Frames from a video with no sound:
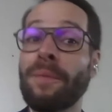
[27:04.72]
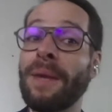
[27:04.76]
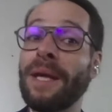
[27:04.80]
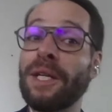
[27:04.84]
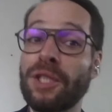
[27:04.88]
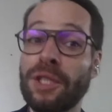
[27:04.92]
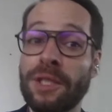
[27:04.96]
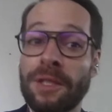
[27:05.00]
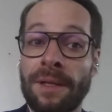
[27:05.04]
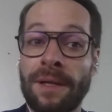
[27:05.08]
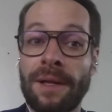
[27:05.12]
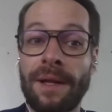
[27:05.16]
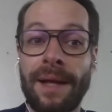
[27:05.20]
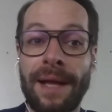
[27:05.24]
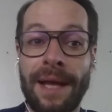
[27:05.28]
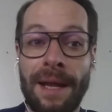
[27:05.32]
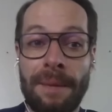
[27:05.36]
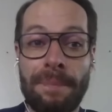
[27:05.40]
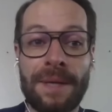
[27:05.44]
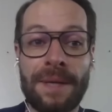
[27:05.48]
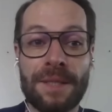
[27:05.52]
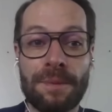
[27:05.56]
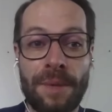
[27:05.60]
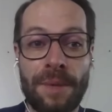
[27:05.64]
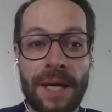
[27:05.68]
information
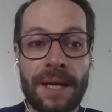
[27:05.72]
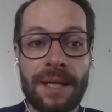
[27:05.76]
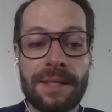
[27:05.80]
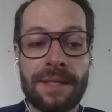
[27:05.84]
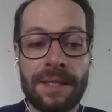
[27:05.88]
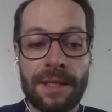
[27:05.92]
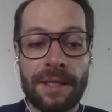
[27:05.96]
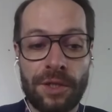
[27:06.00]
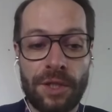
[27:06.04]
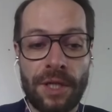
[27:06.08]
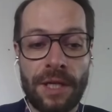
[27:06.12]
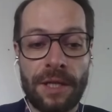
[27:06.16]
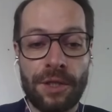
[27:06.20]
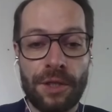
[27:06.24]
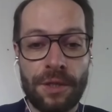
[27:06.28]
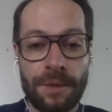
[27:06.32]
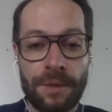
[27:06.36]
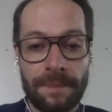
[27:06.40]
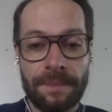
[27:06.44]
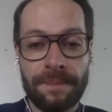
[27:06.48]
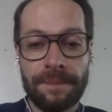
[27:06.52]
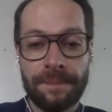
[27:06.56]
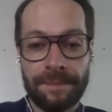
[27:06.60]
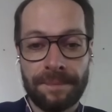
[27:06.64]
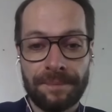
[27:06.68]
and best practice exchange.
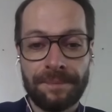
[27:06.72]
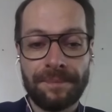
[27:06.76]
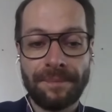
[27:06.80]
